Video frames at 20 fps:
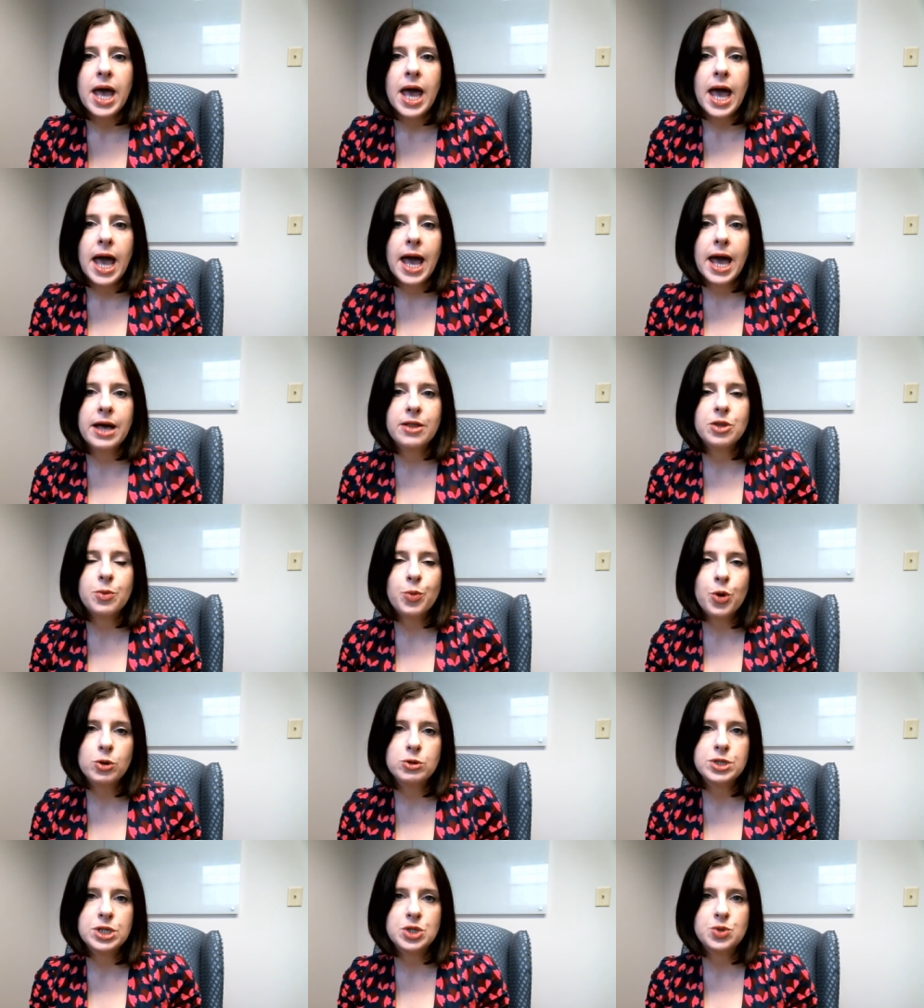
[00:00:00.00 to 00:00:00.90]
and the
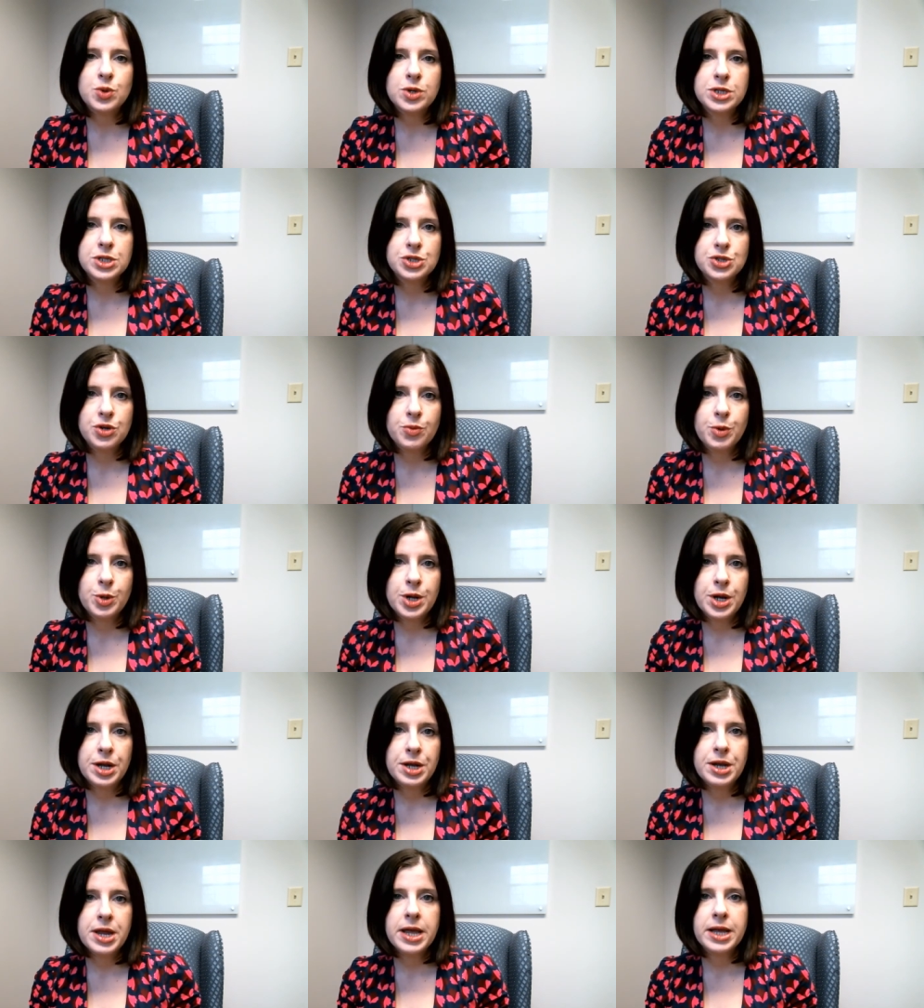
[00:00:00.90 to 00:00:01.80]
proceeds were
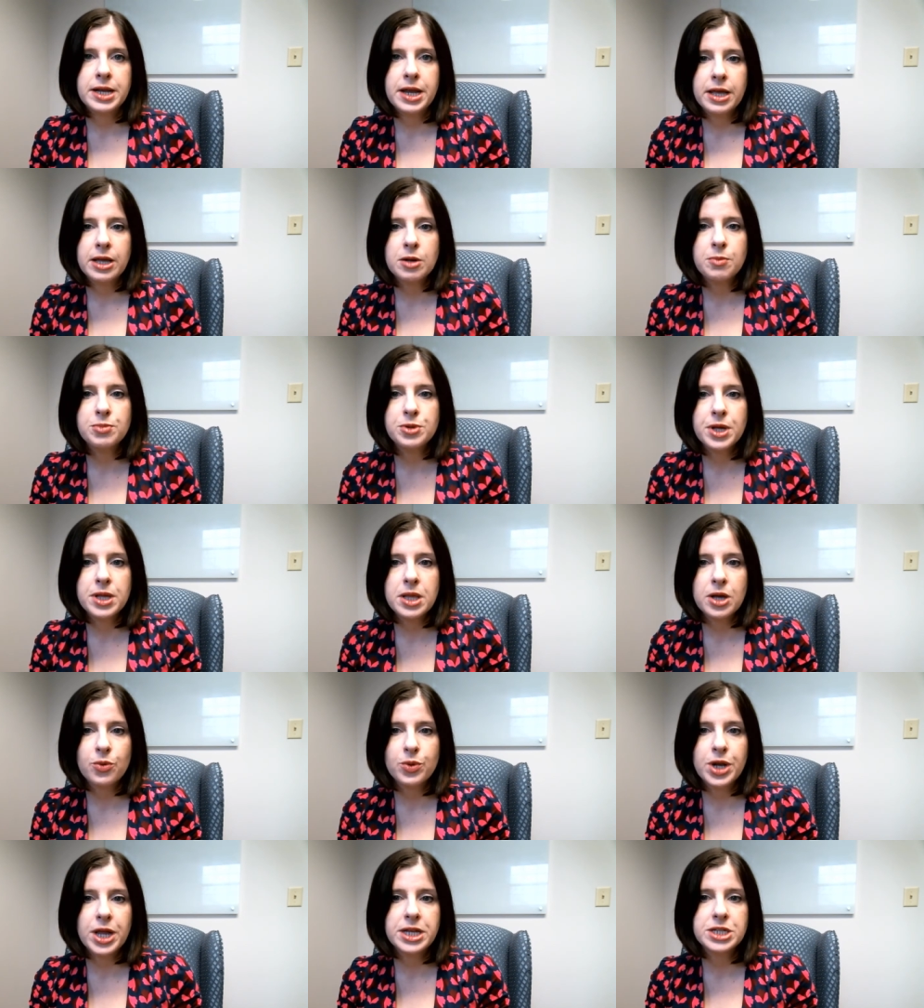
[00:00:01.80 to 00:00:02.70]
distributed in a complete
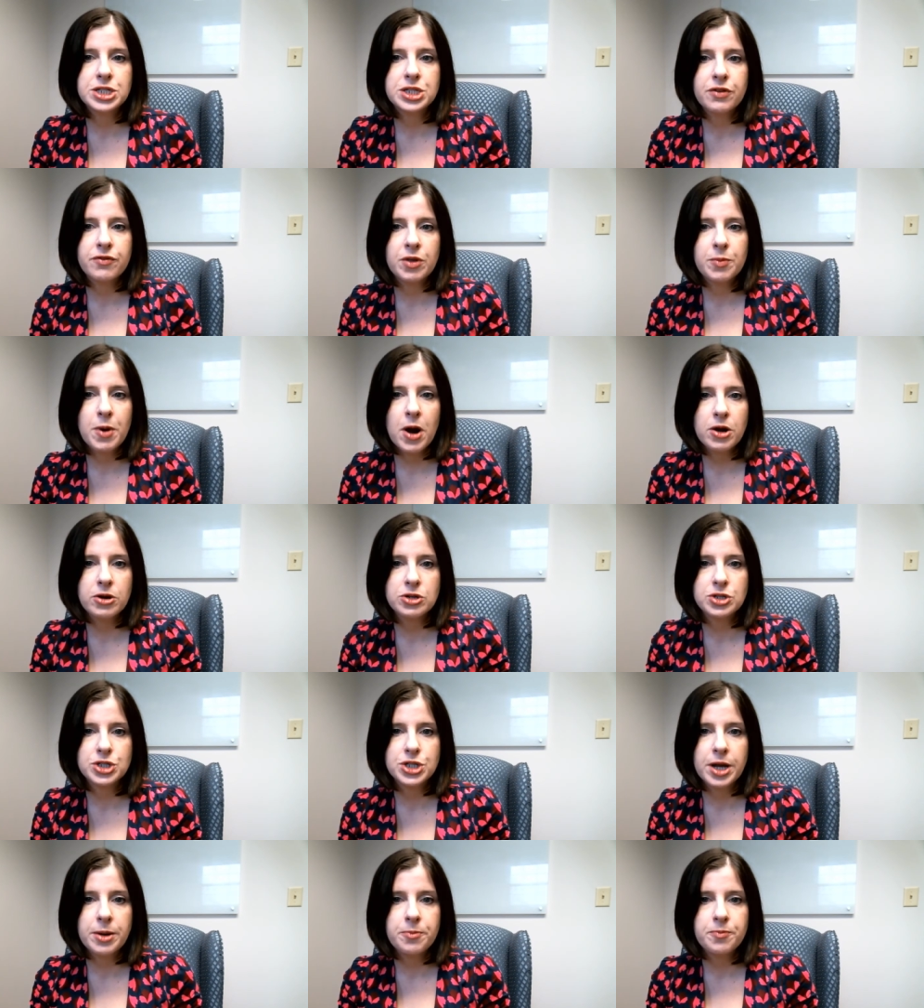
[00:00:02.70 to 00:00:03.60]
liquidation of the
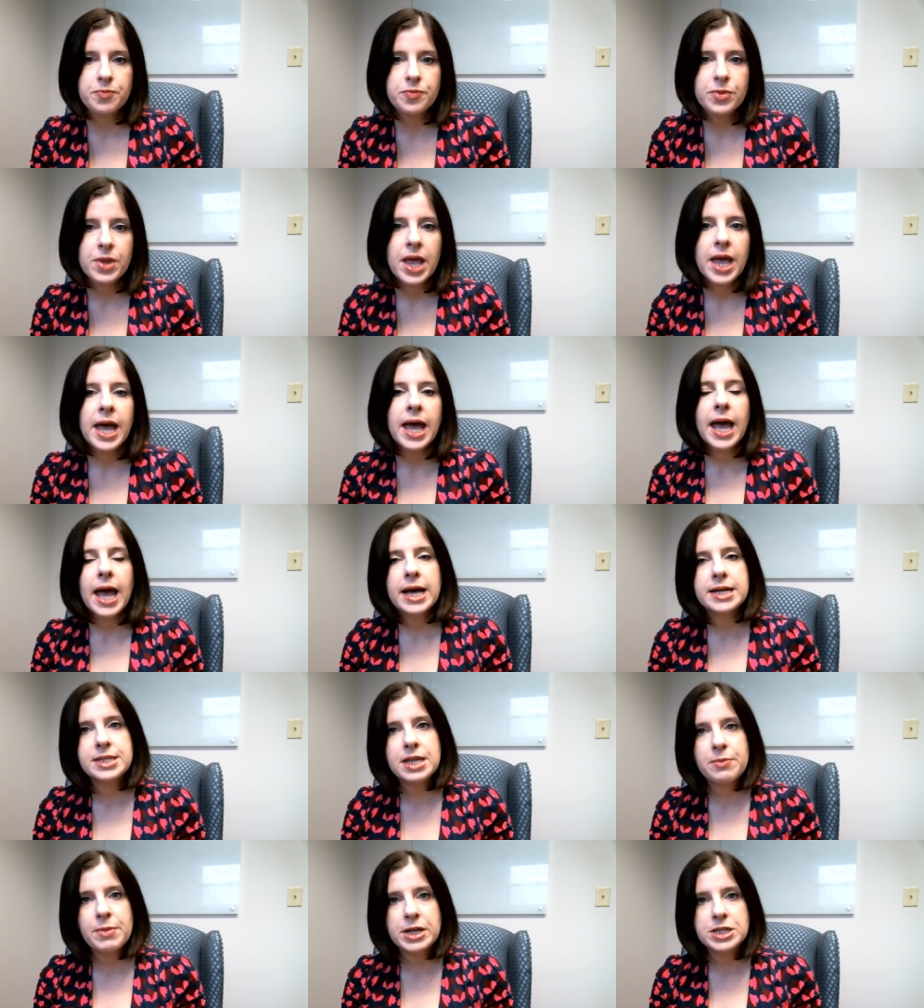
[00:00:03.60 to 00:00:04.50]
partnership.
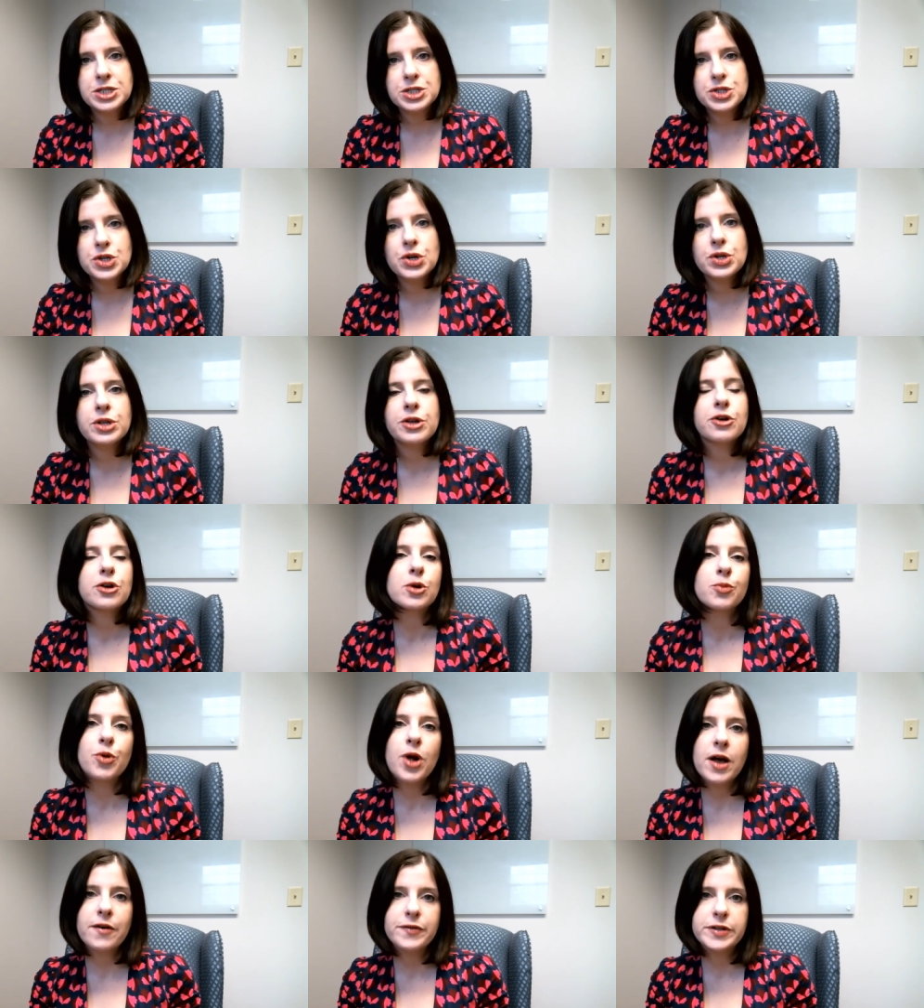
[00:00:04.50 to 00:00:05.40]
As I mentioned earlier, a
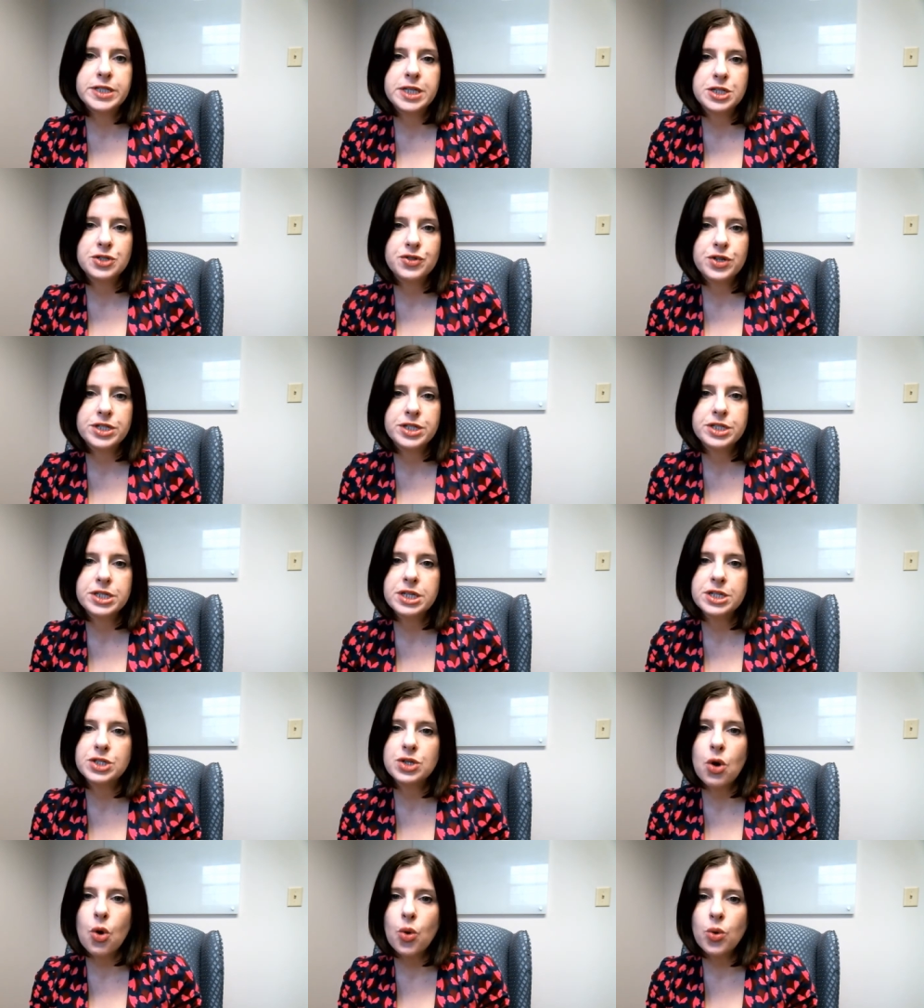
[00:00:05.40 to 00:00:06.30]
profits interest
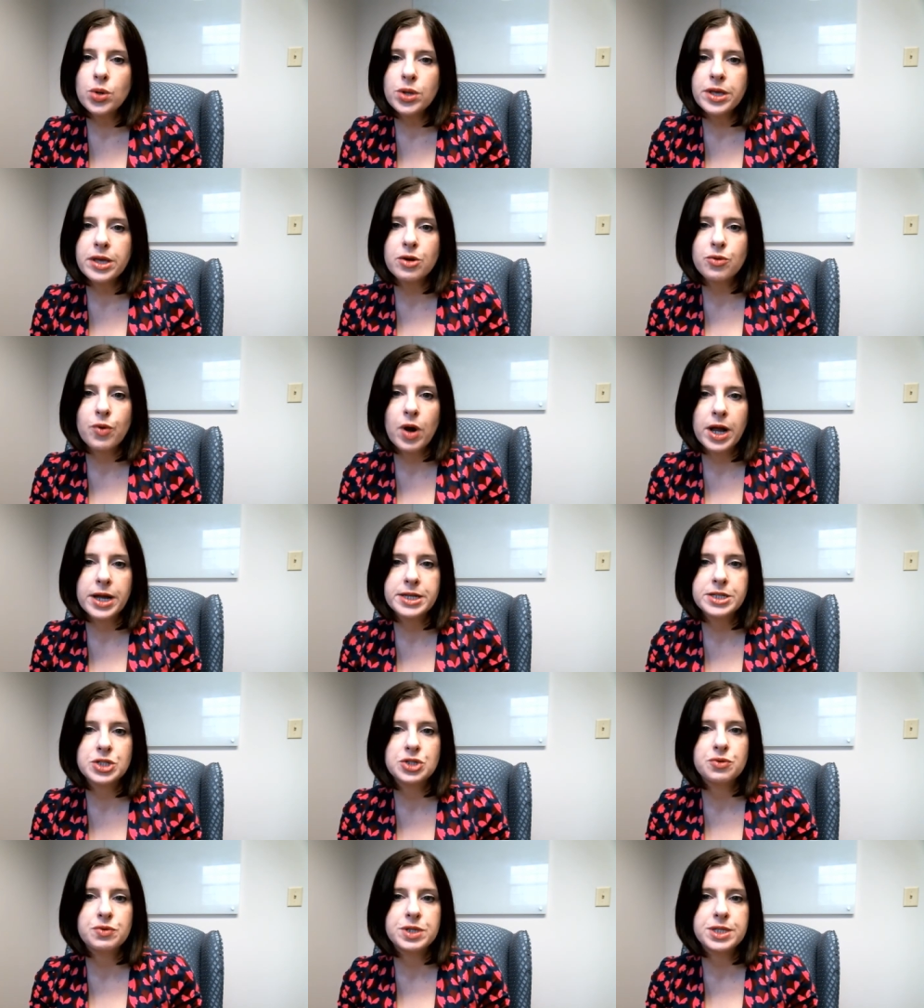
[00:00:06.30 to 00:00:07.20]
is only a right
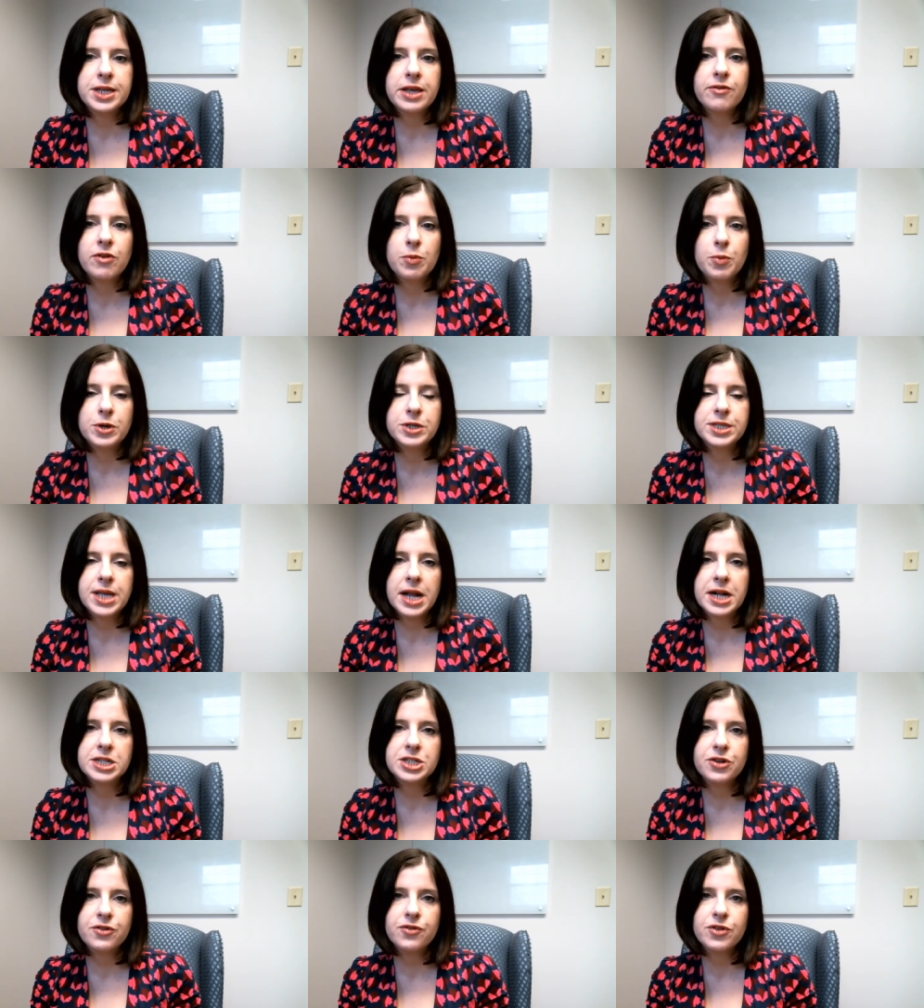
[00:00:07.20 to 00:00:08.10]
to receive a
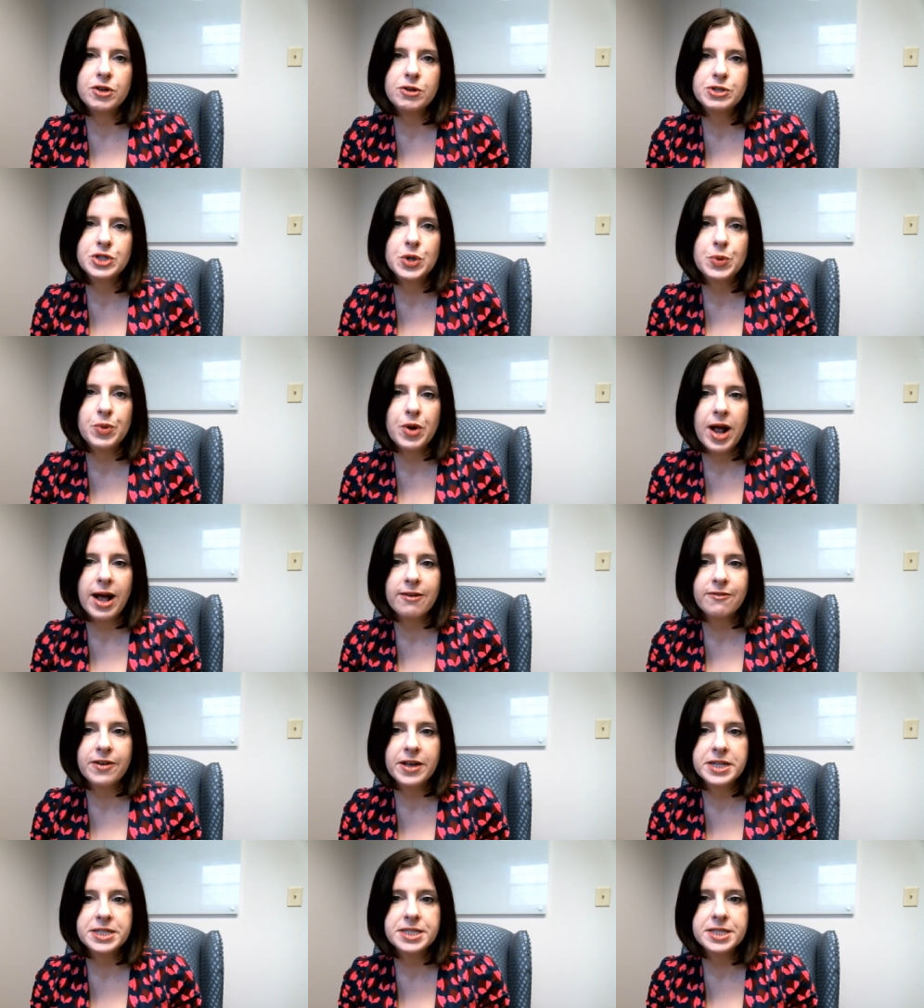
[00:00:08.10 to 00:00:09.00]
percentage of future
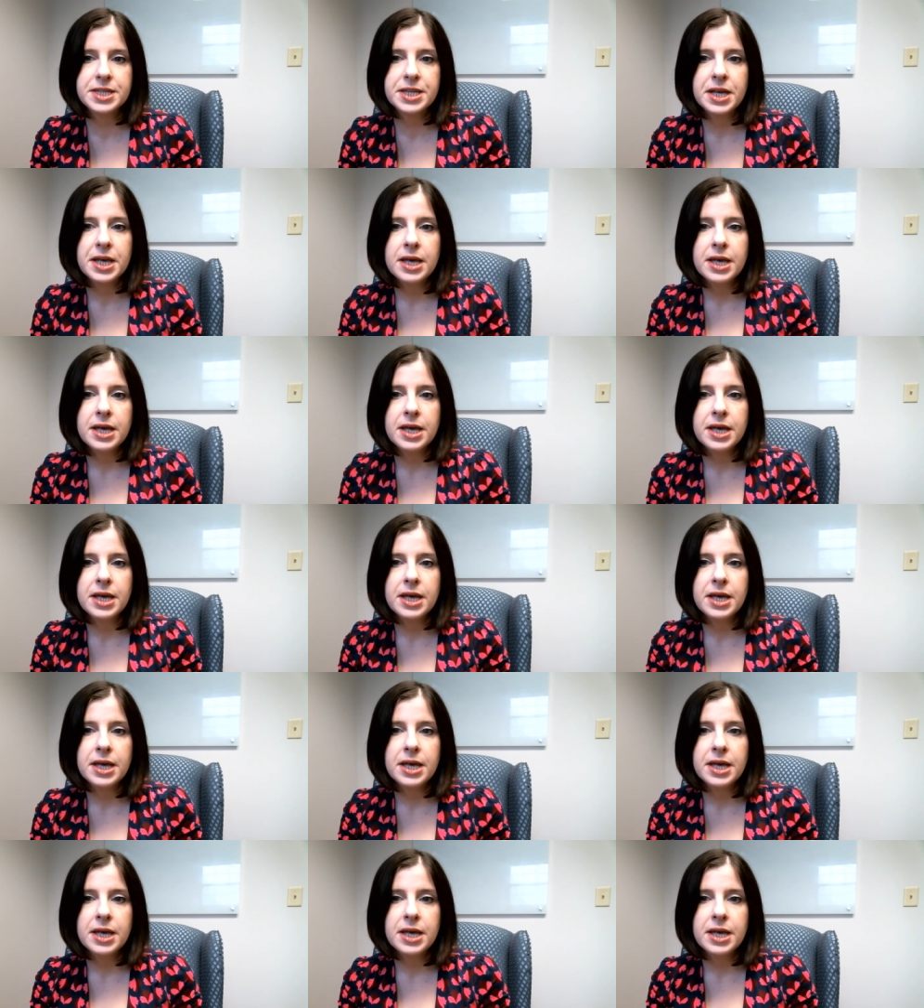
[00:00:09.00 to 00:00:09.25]
profits,